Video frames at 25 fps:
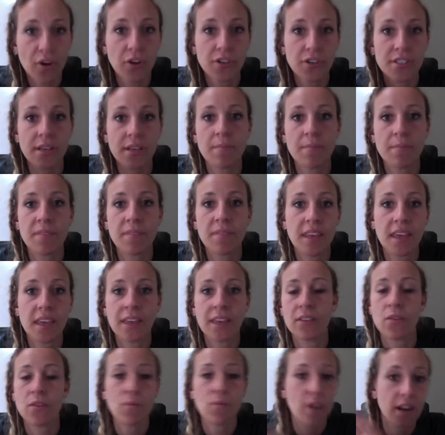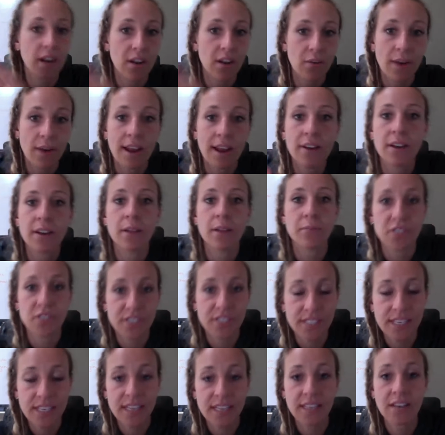or something and they're running around and I'm just
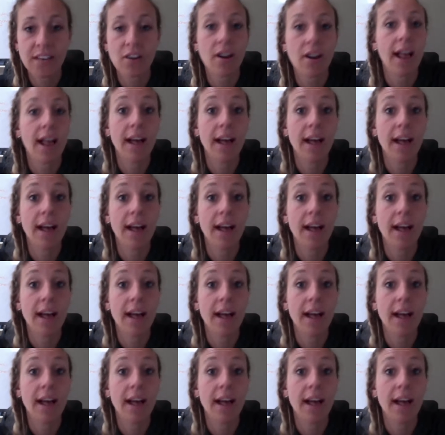sitting there,